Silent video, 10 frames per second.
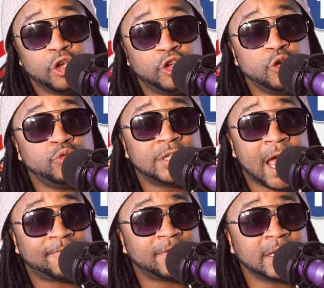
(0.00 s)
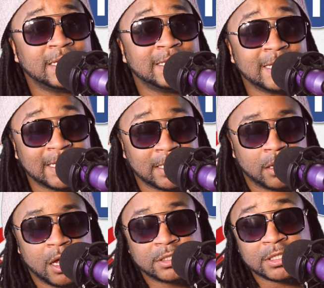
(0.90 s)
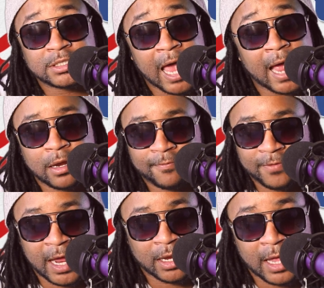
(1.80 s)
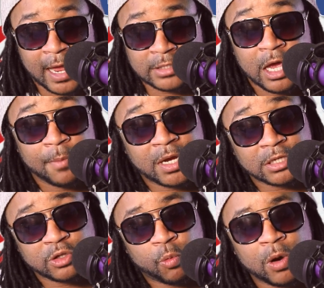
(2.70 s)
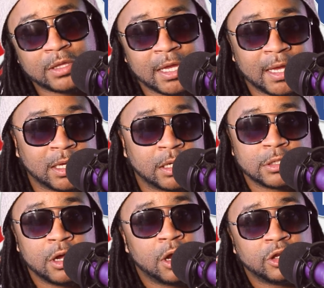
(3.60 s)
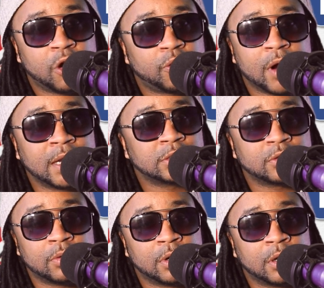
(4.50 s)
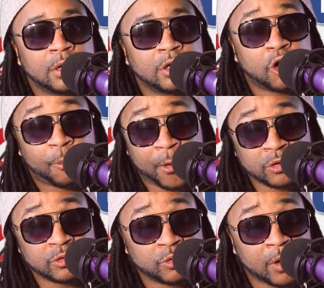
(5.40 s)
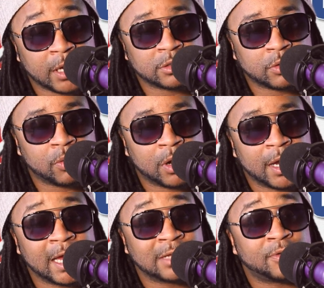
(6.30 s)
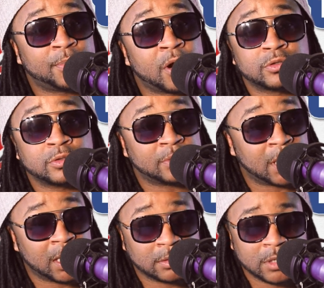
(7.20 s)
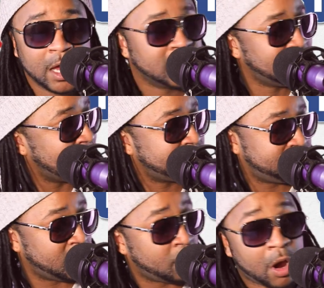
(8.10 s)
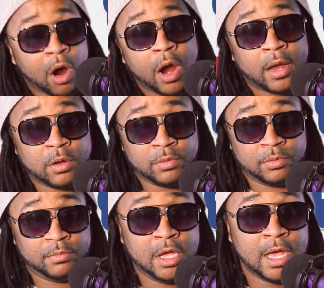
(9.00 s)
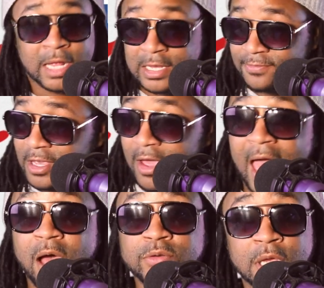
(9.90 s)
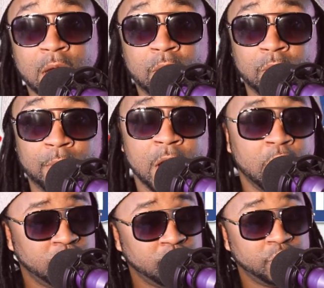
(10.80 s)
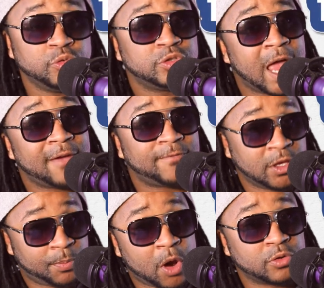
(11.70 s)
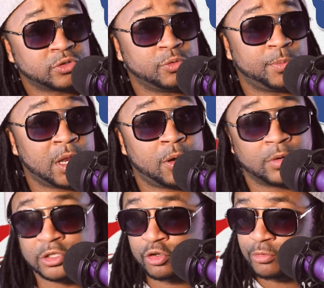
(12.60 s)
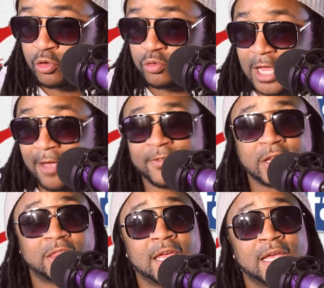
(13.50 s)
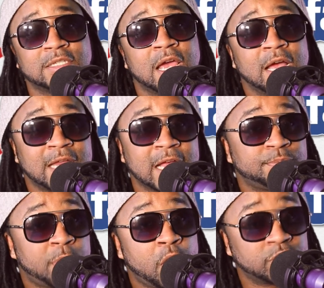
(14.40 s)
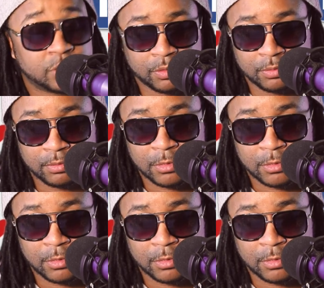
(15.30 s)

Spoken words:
You definitely need to sign up for that class. Because the one thing is, your credit score, your personal credit score, is for personal things. That's for your car at home. That's for your house at home. You use that for your personal belongings. You use that for the things that's personal.